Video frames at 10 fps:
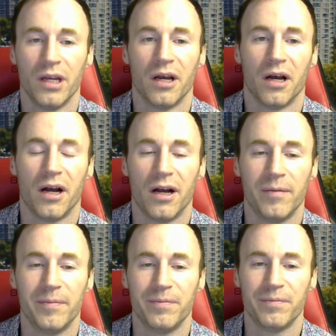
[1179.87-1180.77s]

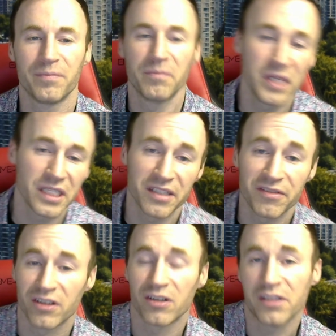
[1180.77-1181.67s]
Big
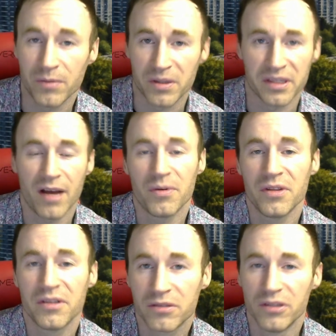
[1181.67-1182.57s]
difficulty with that one
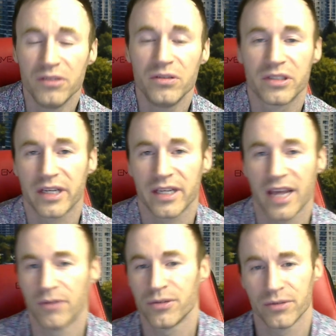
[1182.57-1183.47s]
though too is like
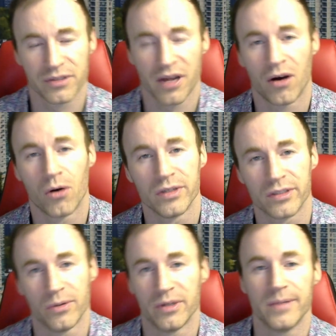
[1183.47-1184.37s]
council is not always
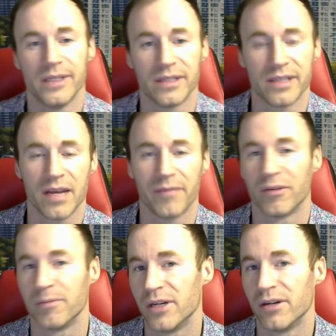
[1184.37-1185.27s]
going to be the same
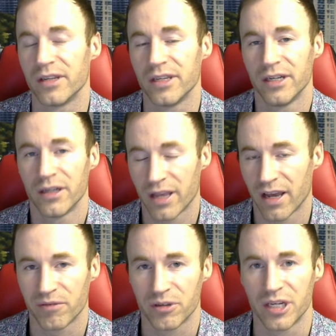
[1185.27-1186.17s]
from year to year. They
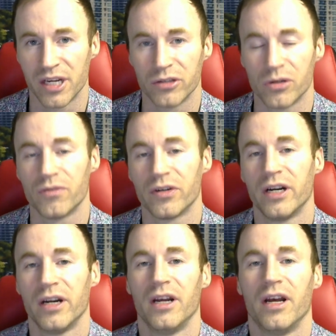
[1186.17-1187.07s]
have to change over.
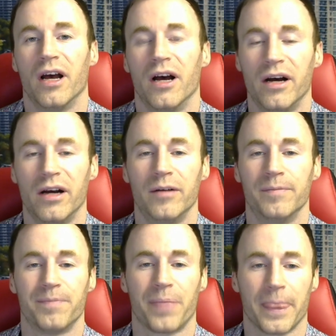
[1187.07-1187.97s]

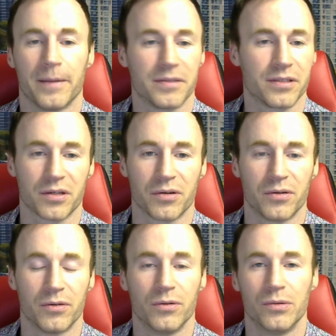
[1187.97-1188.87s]

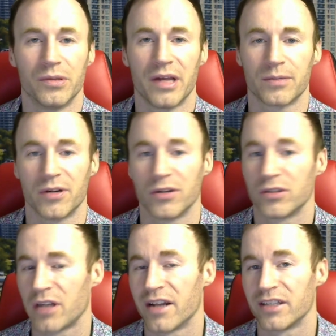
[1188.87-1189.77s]
So that's where you
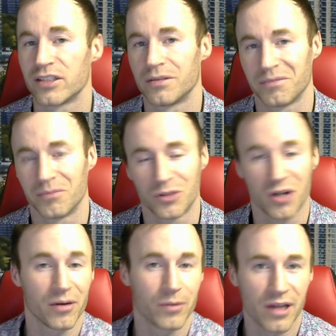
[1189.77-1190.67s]
kind of
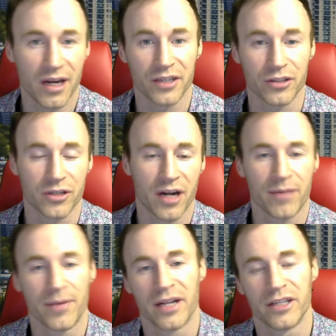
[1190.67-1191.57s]
try to rely on your strata
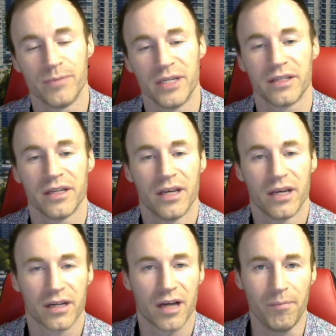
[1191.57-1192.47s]
management
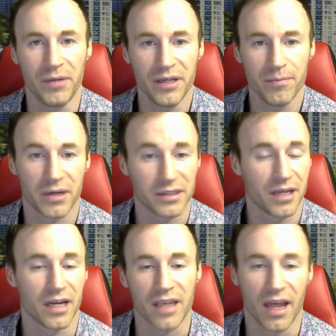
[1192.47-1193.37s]
company, but
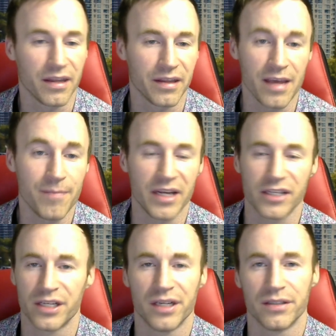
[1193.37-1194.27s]
again, they might
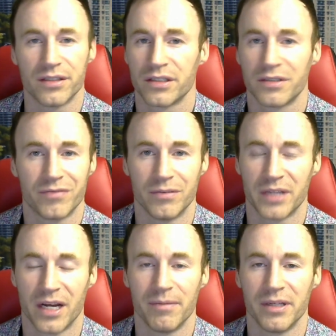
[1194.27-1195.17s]
change from
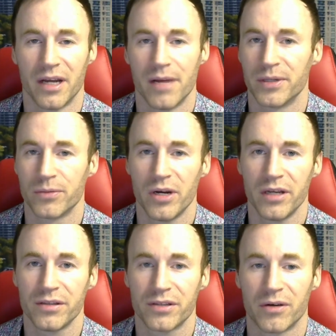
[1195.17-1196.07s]
time to time as
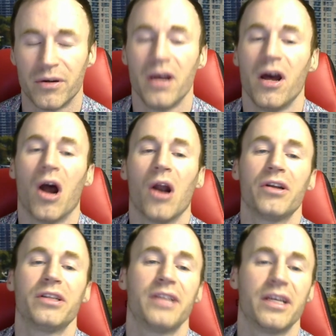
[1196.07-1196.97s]
well. So hard
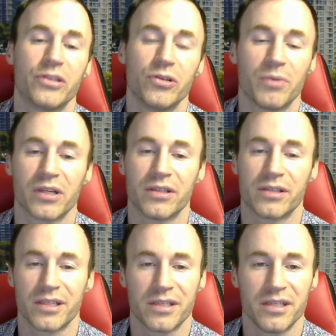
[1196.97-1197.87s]
to stay super
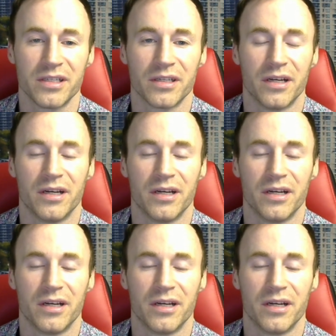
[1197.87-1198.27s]
consistent.